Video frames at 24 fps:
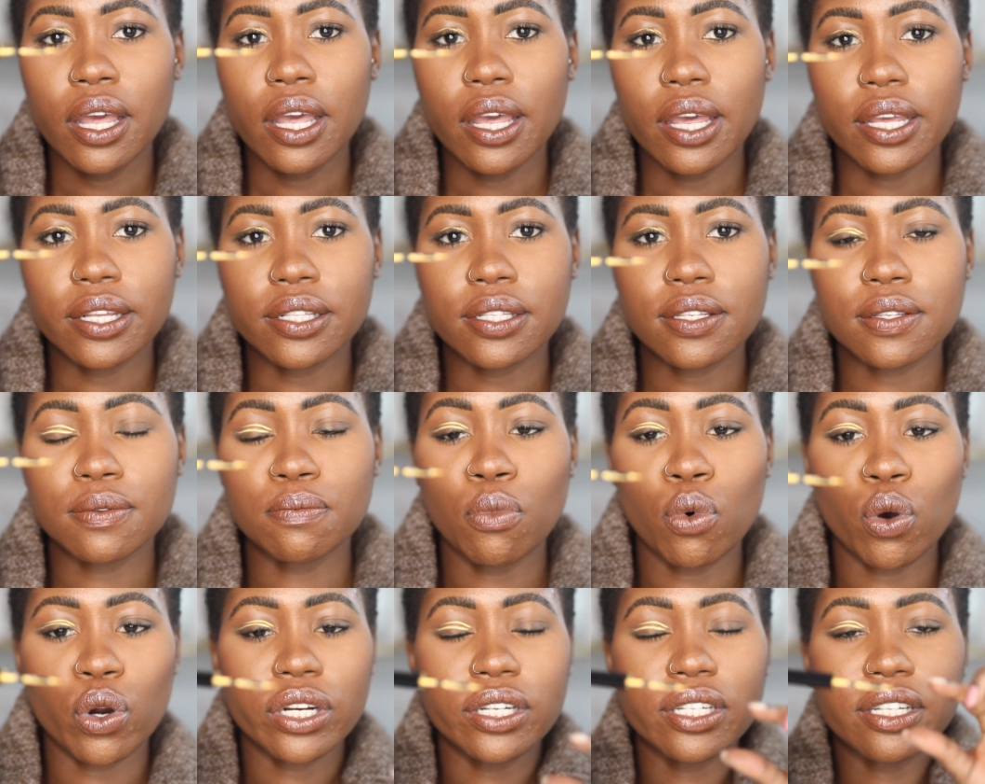It's
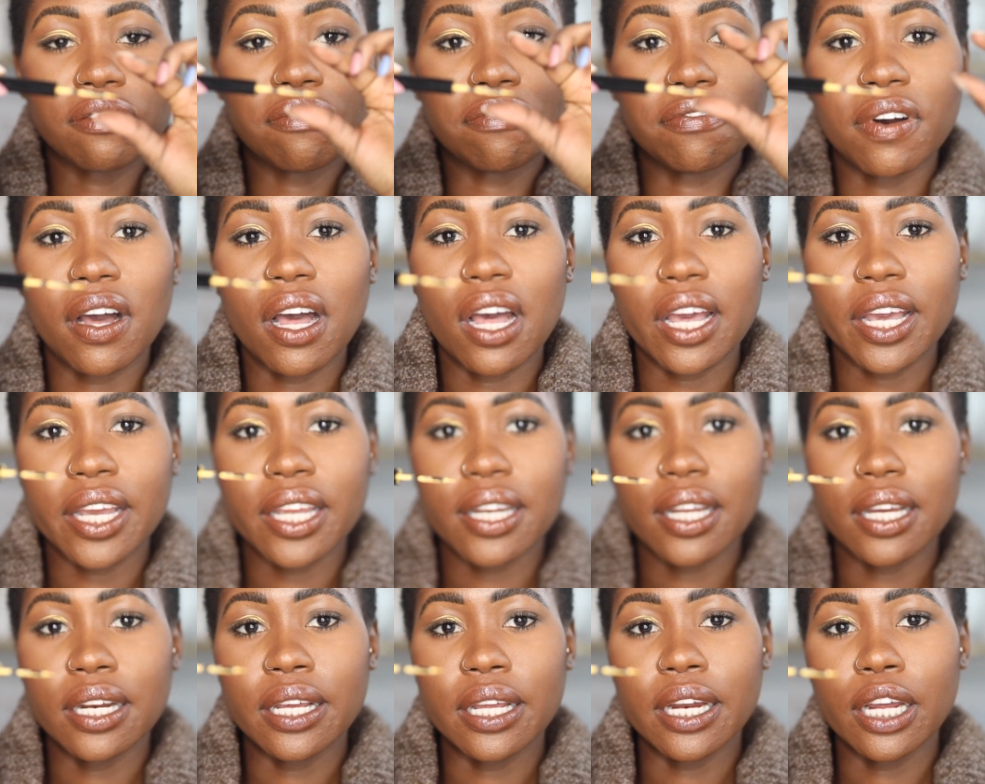more defined
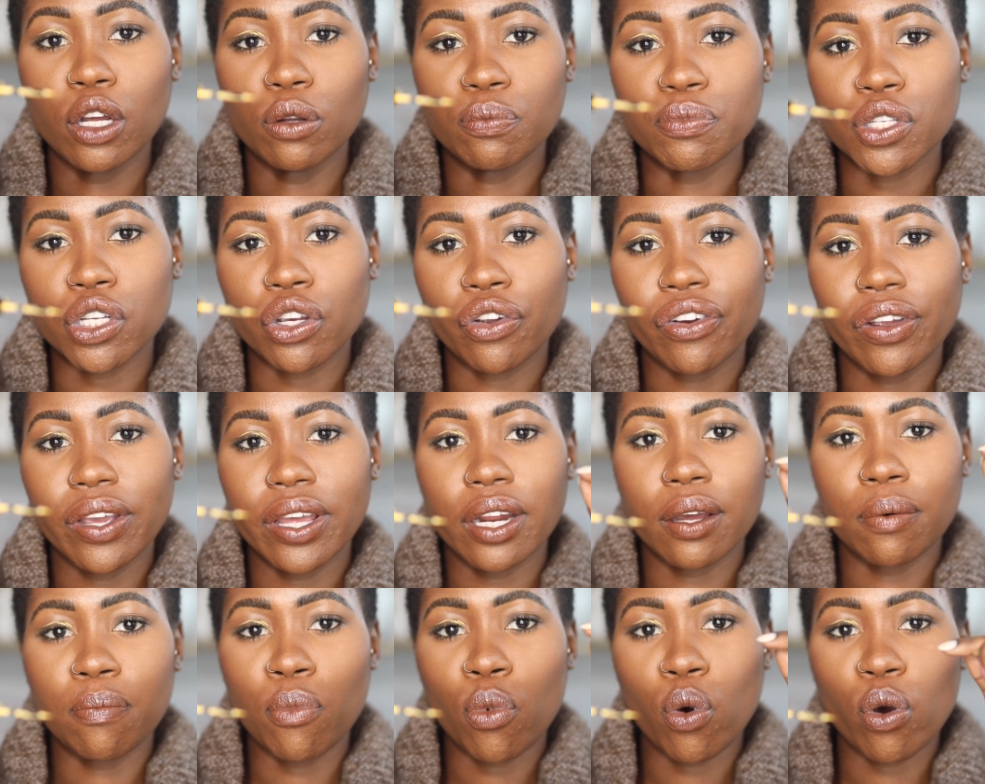and it helps you create
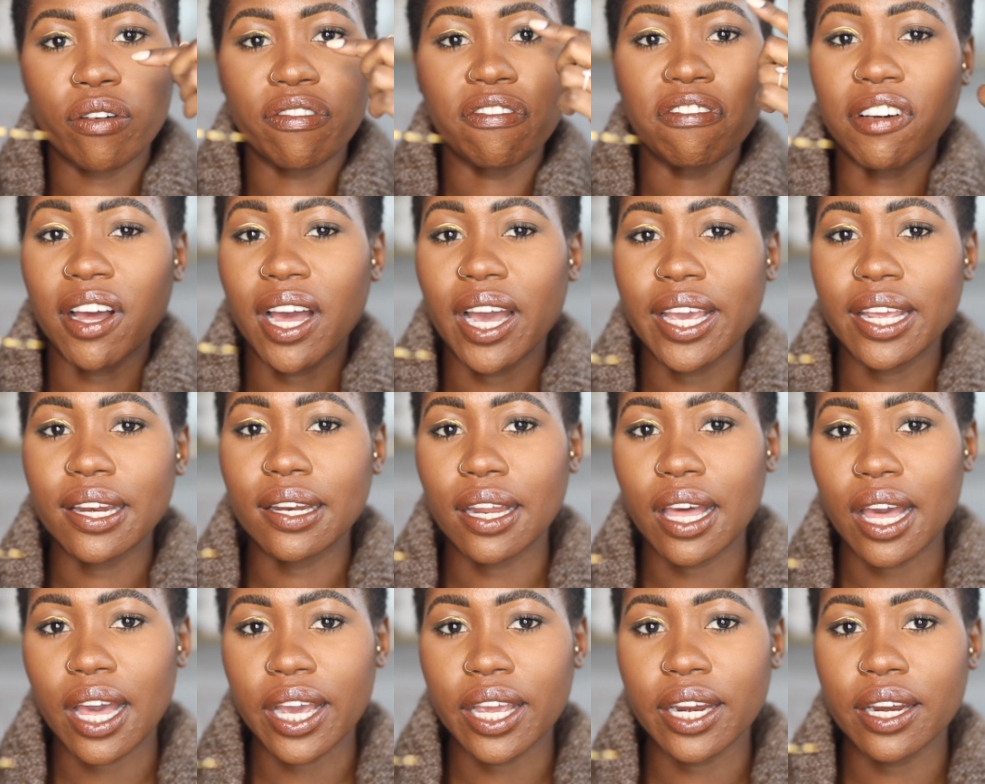a more fine
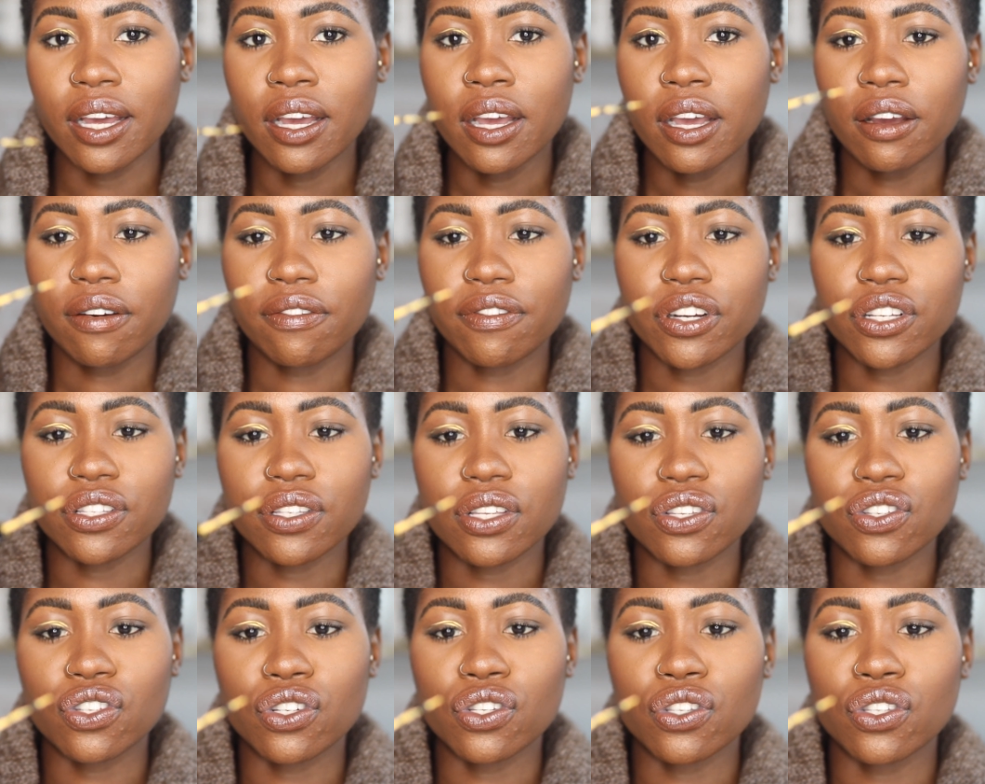line
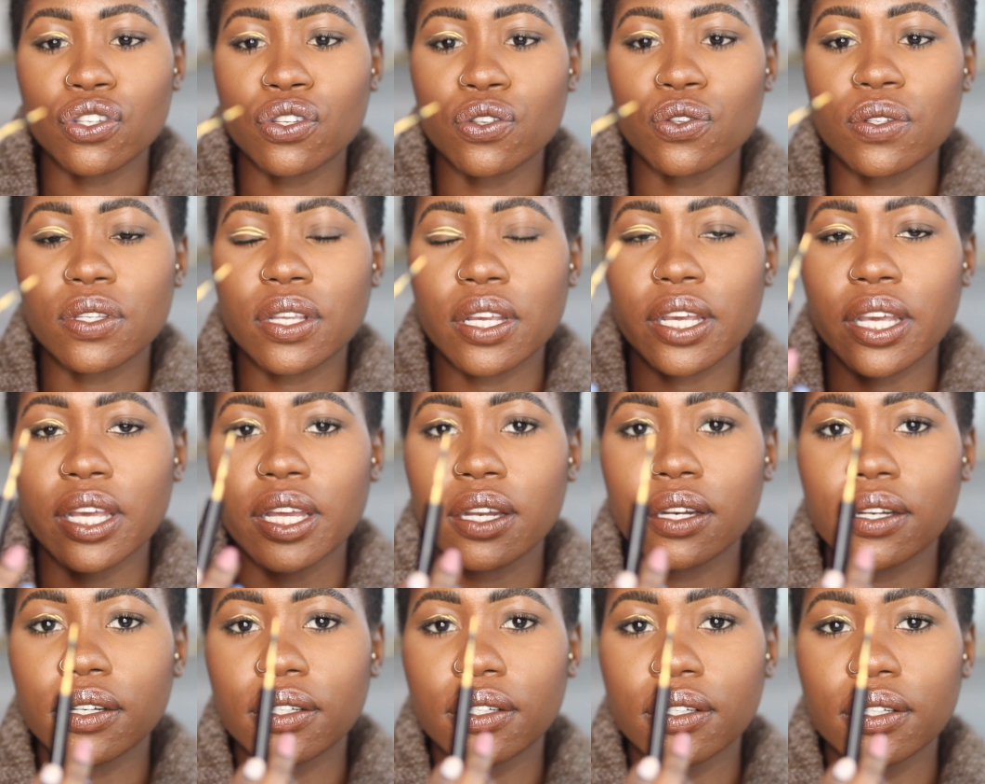versus just using it
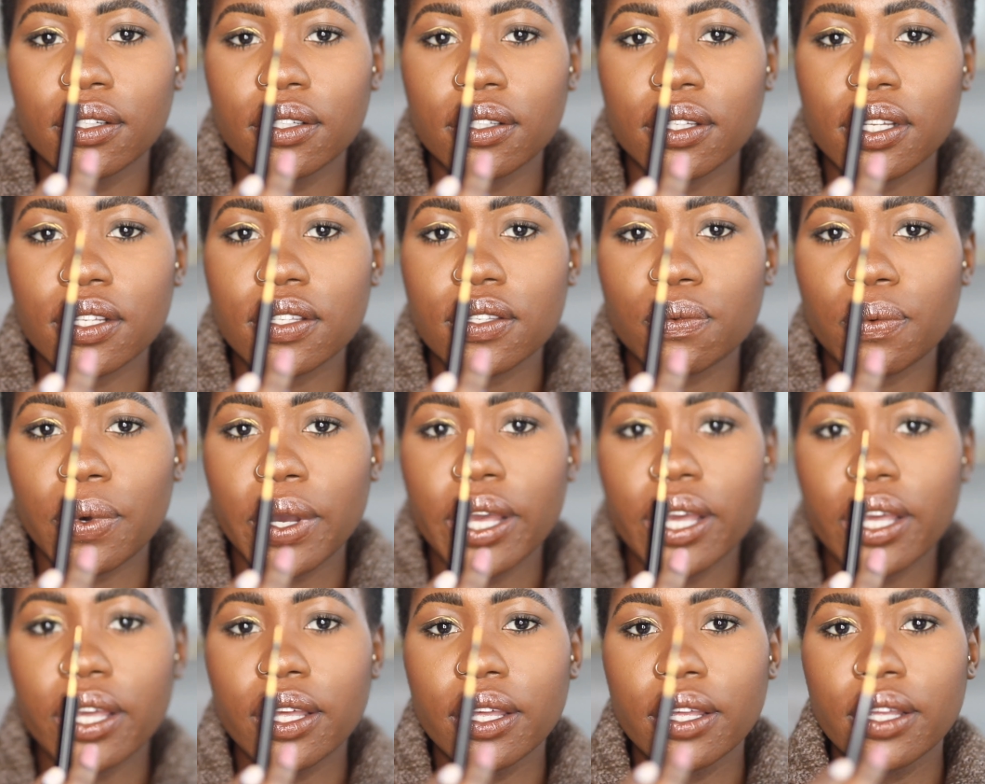this
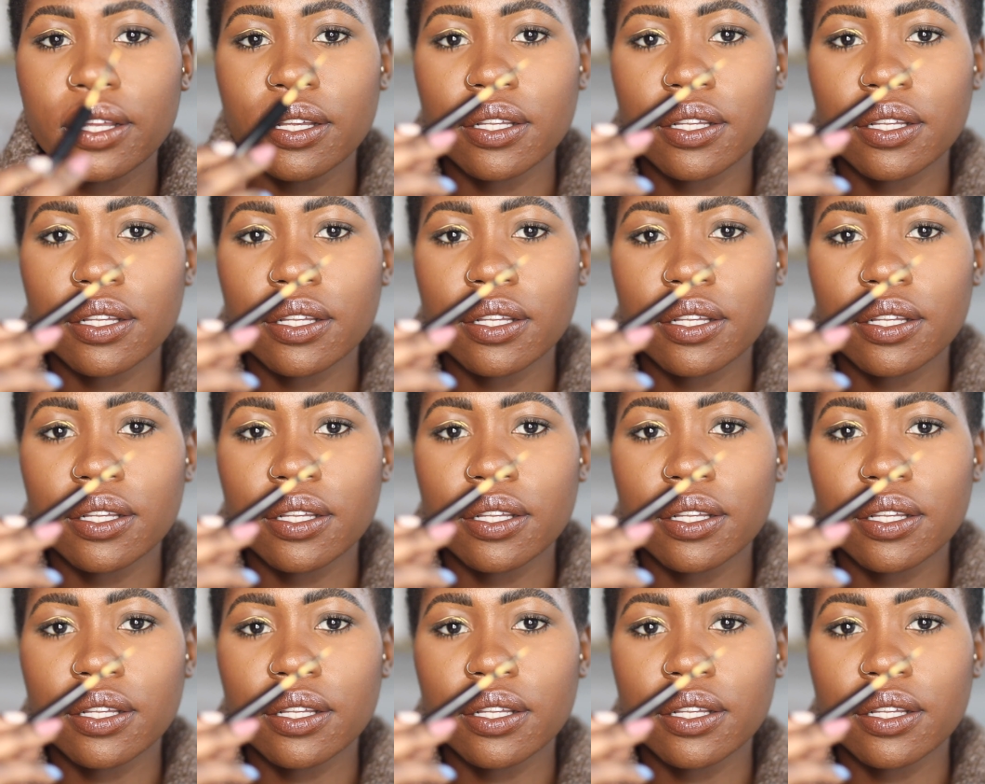way.